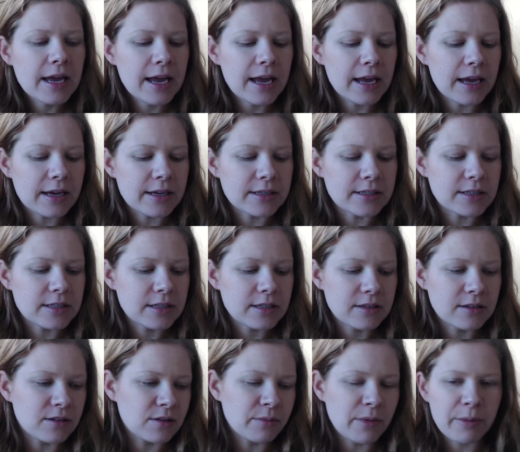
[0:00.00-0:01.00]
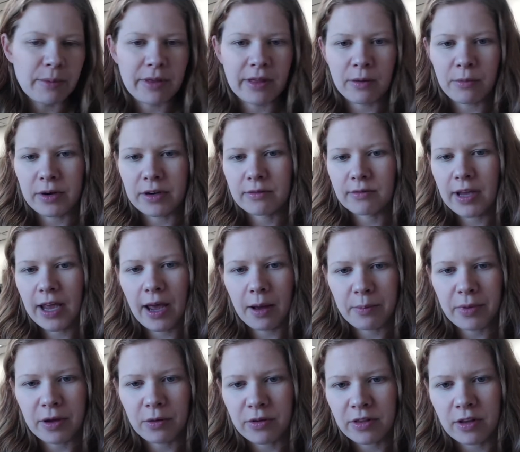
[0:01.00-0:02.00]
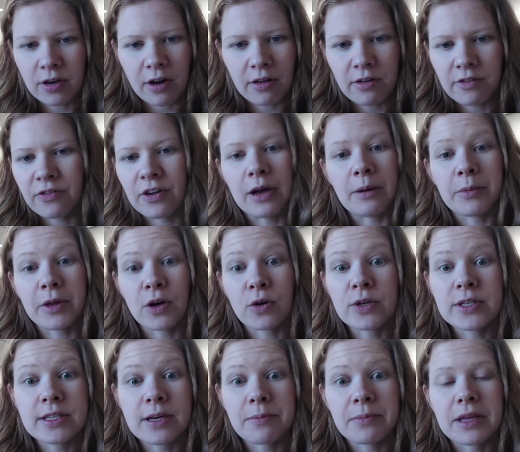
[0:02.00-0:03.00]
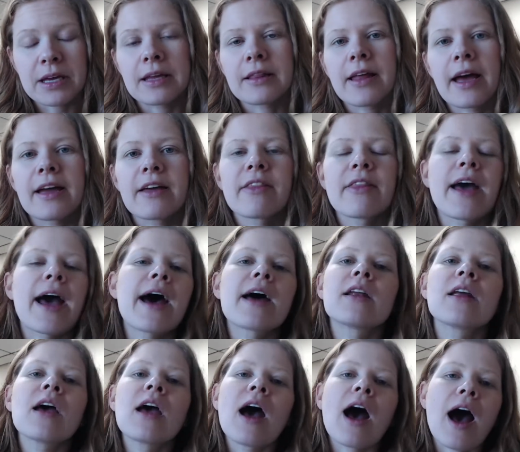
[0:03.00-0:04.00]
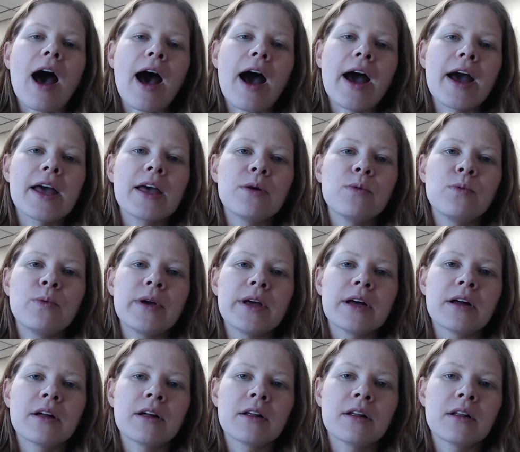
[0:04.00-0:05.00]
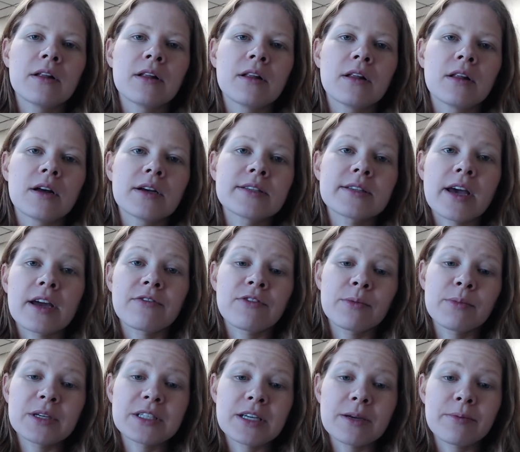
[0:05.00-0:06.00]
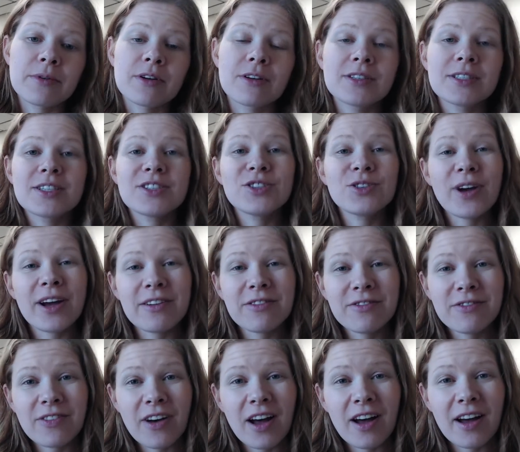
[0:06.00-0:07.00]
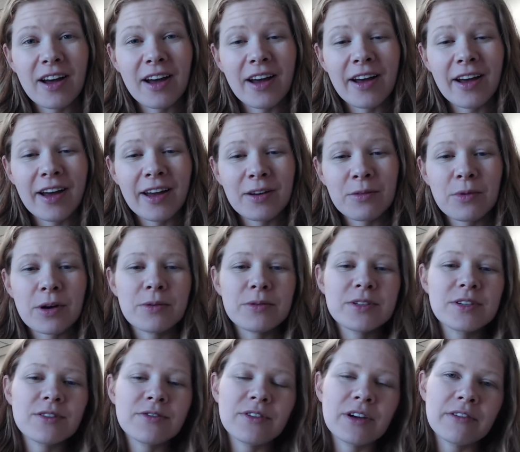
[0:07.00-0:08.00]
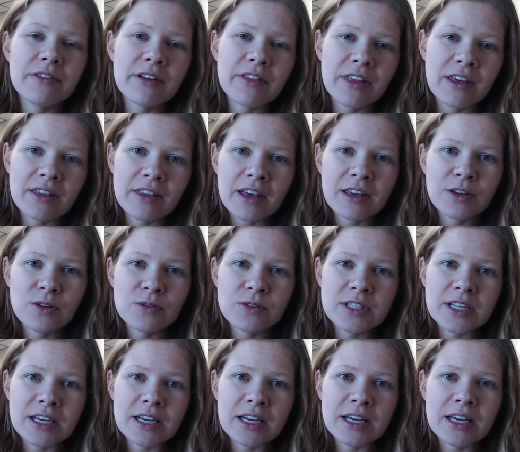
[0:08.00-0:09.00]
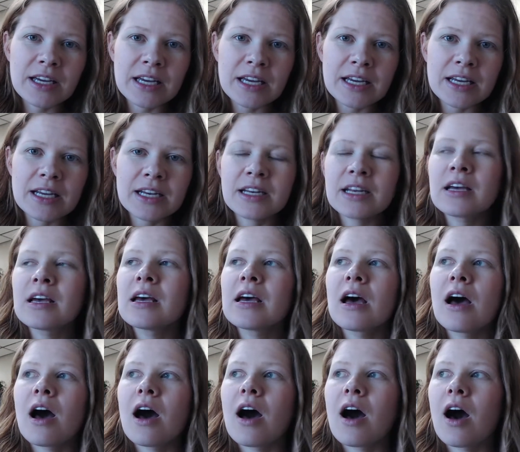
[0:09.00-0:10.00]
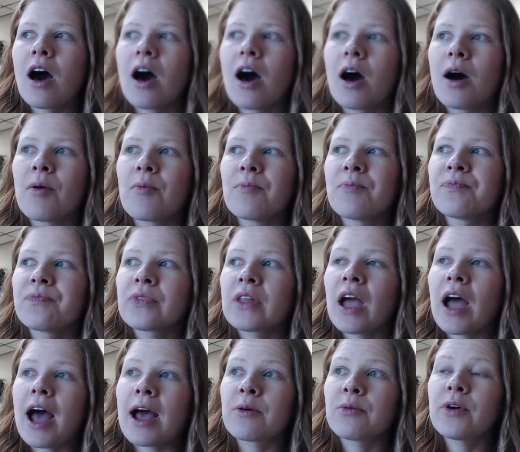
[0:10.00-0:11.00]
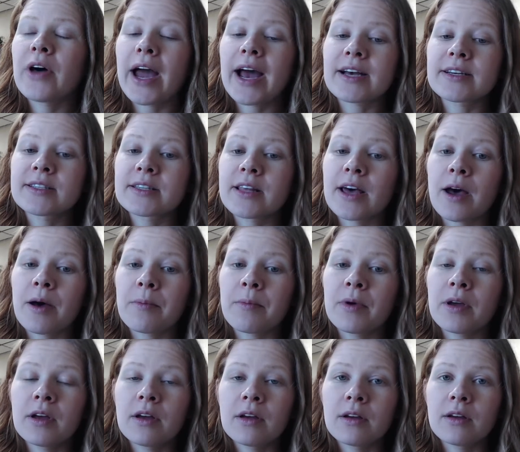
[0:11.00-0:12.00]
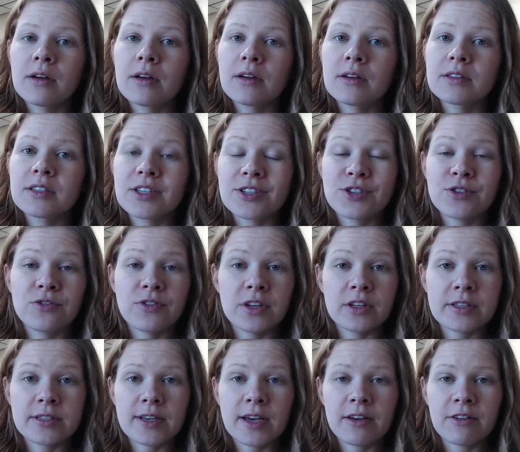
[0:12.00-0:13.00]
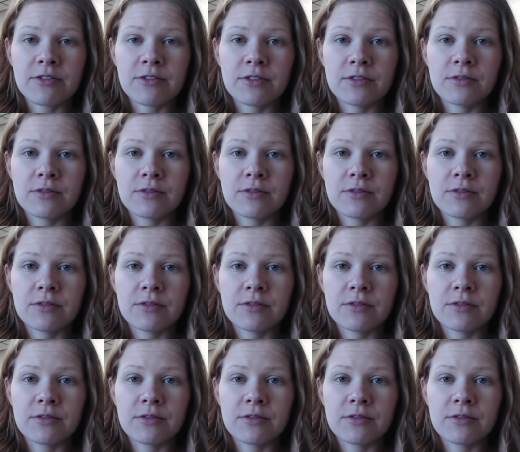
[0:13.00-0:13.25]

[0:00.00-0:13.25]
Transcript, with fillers: and you know maybe they went camping with another family or something like that i will aside from the typical did you have fun what was your favorite thing that you did um, i will ask them did you feel safe